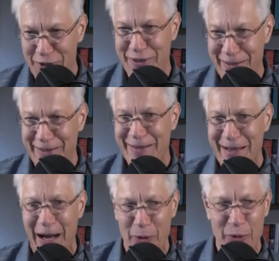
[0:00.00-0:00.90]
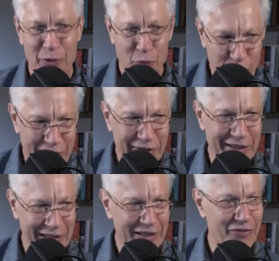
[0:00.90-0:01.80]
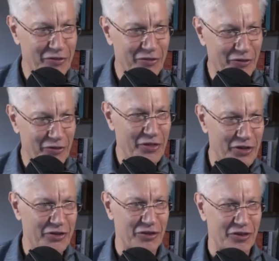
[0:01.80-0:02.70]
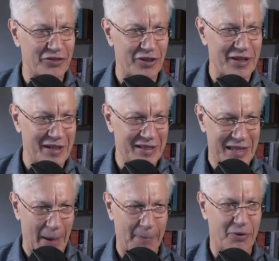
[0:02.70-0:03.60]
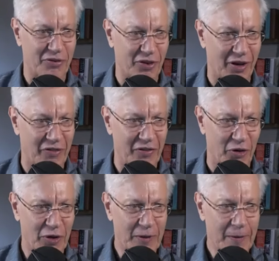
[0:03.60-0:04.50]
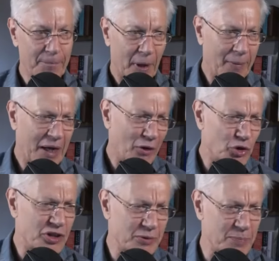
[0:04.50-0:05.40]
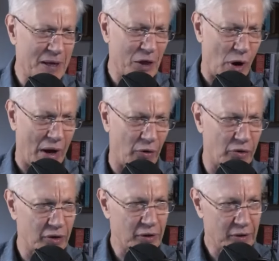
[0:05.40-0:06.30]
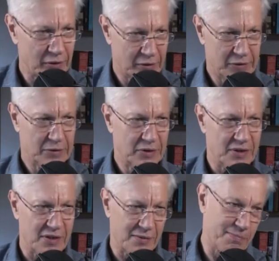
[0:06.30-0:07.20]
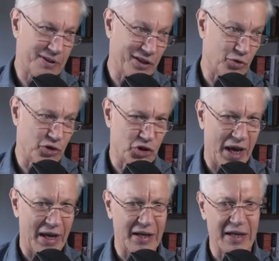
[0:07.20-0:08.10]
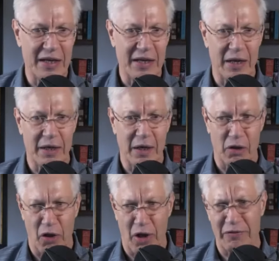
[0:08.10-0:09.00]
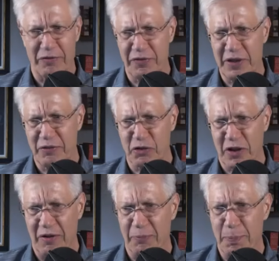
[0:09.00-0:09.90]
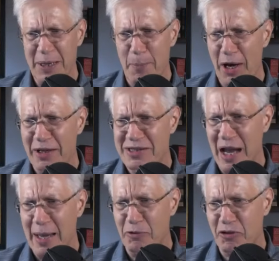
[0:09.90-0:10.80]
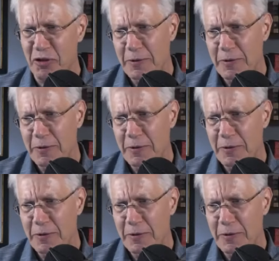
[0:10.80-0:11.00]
really how really evil this is the, the depths of evil i mean altruism's been around since Christianity and a lot of evil stuff. But in modern times,